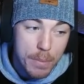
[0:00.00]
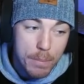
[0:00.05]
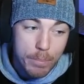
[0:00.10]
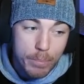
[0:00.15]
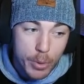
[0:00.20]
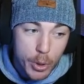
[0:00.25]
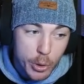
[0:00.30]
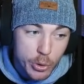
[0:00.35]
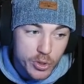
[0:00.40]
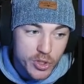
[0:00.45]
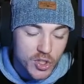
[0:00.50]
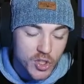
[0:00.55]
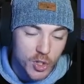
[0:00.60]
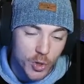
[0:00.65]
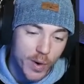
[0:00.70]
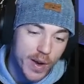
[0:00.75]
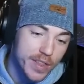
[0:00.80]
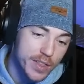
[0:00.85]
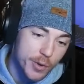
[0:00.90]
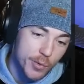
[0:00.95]
!boost
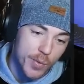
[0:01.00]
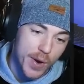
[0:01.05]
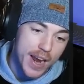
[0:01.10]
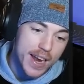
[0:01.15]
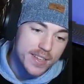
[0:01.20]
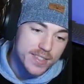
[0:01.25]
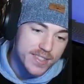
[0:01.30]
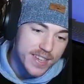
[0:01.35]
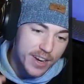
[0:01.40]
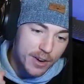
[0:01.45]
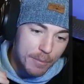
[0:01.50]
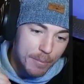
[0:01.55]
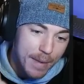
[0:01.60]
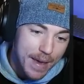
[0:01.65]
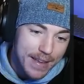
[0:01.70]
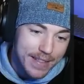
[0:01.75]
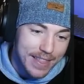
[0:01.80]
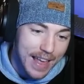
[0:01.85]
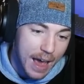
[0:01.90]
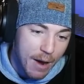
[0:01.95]
during the race, it'll
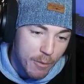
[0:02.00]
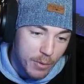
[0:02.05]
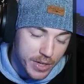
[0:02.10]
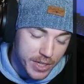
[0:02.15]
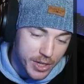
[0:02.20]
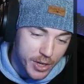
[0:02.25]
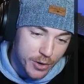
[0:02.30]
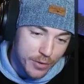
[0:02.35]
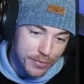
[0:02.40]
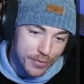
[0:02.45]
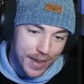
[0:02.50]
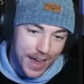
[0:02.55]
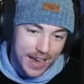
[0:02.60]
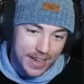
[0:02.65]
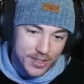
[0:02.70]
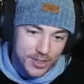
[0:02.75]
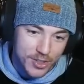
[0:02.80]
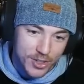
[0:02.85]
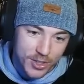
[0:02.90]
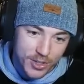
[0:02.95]
make that one go
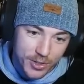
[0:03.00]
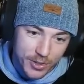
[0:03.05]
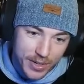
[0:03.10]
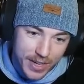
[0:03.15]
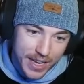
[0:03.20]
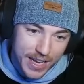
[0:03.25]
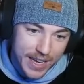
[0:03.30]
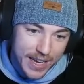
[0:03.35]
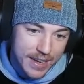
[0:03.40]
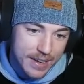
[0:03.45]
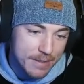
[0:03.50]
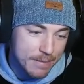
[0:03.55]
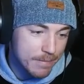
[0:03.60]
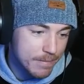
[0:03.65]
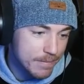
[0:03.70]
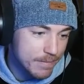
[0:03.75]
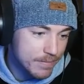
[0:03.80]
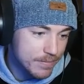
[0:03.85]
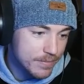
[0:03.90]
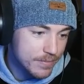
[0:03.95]
faster, okay?
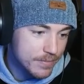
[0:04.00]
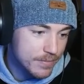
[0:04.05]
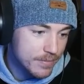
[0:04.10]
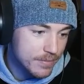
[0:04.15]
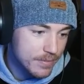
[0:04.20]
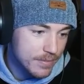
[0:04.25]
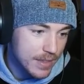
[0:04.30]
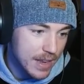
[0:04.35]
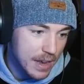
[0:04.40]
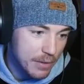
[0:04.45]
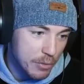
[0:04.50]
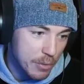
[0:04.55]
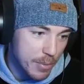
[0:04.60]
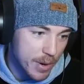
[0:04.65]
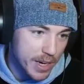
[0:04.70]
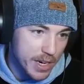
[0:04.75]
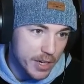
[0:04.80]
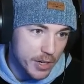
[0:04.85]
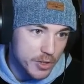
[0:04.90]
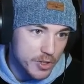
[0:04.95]

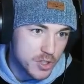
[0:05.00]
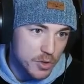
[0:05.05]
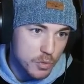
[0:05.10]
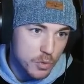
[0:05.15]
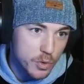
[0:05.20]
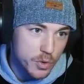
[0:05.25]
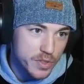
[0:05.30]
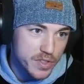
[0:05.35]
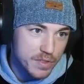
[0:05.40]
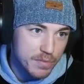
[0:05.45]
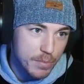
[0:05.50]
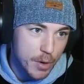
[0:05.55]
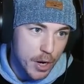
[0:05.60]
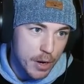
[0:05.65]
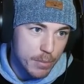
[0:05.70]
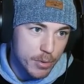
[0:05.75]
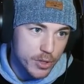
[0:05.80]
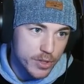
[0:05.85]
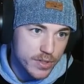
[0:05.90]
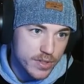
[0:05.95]
Everybody knows the rules of
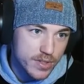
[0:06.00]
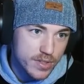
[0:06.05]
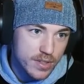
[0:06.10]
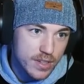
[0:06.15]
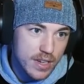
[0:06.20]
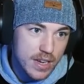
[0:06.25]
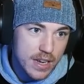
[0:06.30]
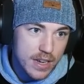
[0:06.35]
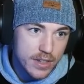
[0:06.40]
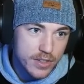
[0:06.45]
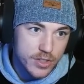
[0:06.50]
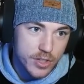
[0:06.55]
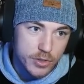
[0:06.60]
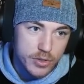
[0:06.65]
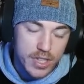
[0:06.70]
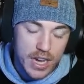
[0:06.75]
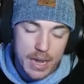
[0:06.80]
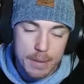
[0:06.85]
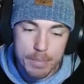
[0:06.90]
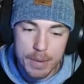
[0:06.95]
marbles. So
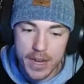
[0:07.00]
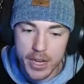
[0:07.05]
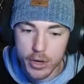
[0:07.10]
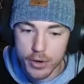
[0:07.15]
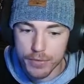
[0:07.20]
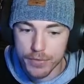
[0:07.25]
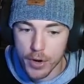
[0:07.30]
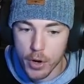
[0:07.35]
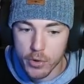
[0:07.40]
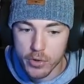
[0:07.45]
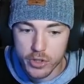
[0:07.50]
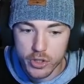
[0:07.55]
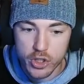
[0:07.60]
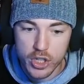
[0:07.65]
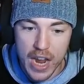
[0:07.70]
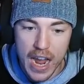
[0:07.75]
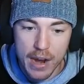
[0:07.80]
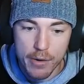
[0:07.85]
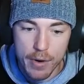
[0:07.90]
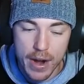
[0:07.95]
type in your vote in
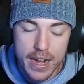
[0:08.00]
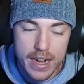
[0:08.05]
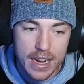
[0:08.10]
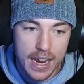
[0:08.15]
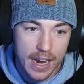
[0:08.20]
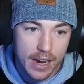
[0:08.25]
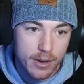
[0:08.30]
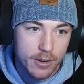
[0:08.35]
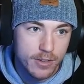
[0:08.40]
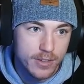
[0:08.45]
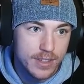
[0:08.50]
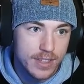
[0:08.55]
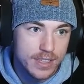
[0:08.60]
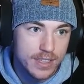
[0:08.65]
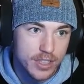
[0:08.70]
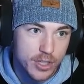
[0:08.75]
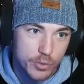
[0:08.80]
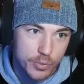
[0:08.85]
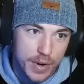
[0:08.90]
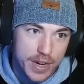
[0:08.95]
chat right now
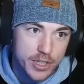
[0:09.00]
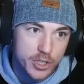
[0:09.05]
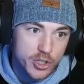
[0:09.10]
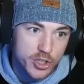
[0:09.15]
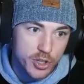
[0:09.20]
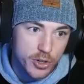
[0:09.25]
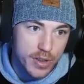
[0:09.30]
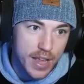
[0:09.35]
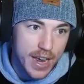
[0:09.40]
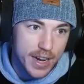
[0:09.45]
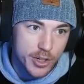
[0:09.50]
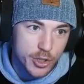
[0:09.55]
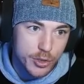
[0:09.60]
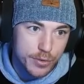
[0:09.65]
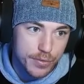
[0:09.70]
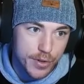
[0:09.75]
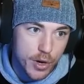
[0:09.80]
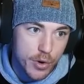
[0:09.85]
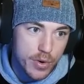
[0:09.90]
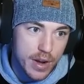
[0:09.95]
to register that as your
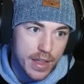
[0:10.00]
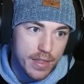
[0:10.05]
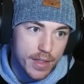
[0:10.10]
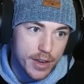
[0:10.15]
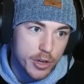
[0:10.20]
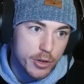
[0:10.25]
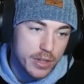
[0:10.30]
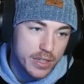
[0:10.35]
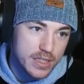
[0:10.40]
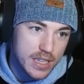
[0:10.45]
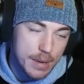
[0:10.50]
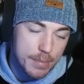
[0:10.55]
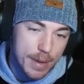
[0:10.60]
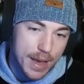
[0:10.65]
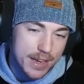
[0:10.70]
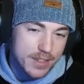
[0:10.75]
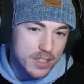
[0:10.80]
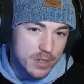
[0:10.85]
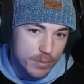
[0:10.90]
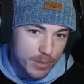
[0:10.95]
vote, and then you can type
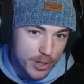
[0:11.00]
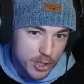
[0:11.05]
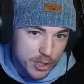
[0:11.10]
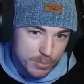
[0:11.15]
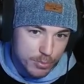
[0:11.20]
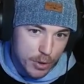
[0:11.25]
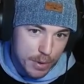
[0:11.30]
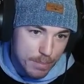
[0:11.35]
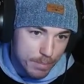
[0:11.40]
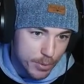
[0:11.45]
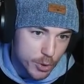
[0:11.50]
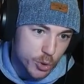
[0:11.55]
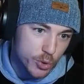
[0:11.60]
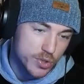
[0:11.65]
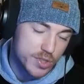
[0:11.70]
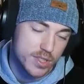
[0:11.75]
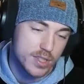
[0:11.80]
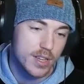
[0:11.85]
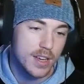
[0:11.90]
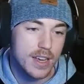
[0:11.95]

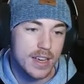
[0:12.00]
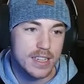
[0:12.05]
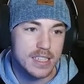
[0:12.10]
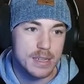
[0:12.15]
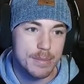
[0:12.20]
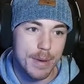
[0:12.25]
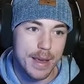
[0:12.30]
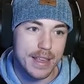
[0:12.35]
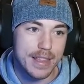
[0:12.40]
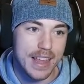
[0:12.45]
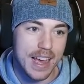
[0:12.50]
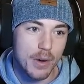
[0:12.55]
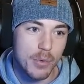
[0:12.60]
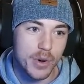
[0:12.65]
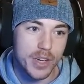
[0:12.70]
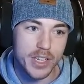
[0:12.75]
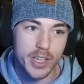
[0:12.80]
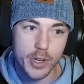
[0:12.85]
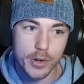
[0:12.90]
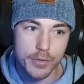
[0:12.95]
!boost to make that
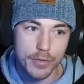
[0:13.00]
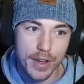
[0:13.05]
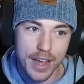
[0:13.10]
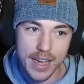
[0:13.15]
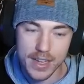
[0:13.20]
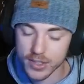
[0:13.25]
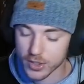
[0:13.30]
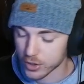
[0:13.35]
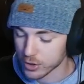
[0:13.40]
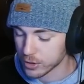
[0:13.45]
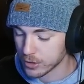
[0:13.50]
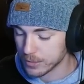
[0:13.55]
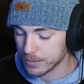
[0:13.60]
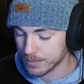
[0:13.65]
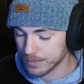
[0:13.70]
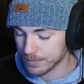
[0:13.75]
one go faster.